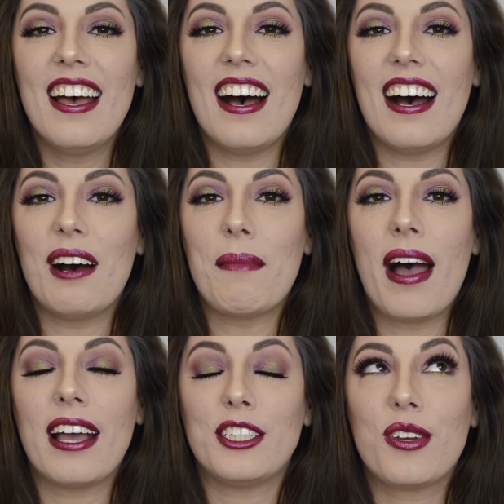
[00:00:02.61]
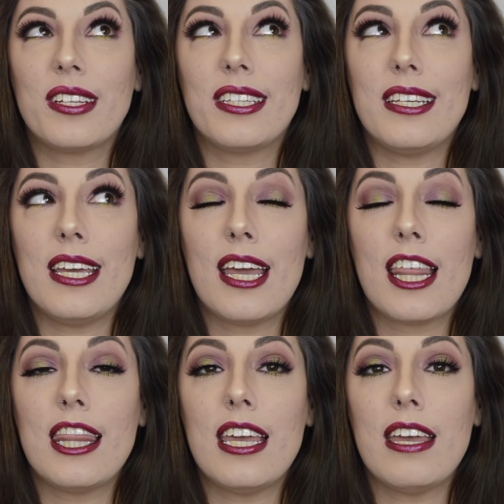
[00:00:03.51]
As you can
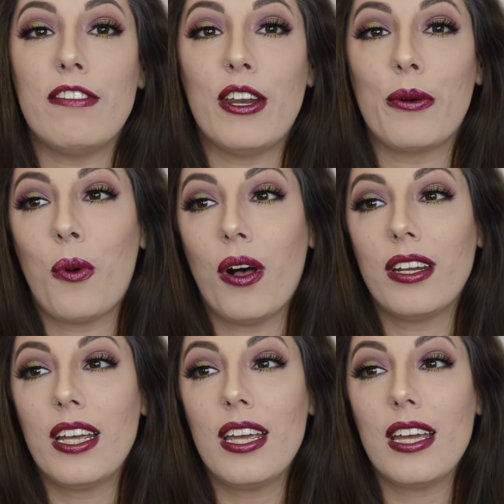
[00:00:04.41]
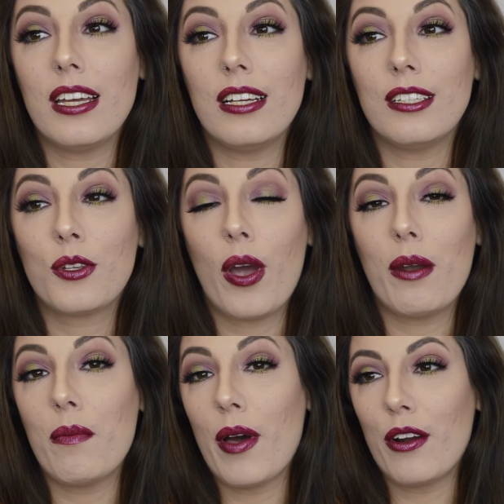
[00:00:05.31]
see, the video quality is quite a
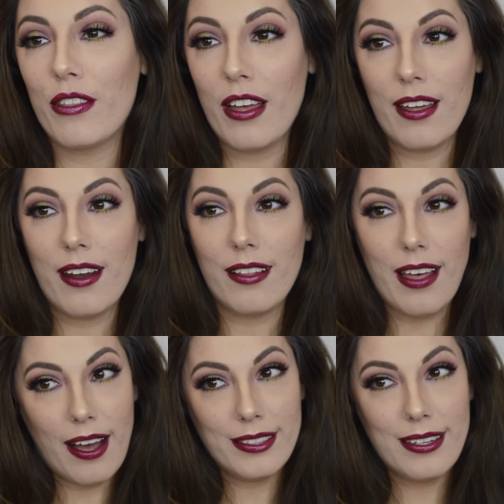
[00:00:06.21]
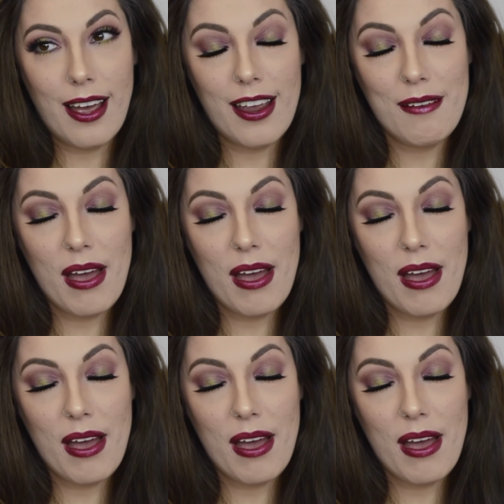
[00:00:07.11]
bit better than last time.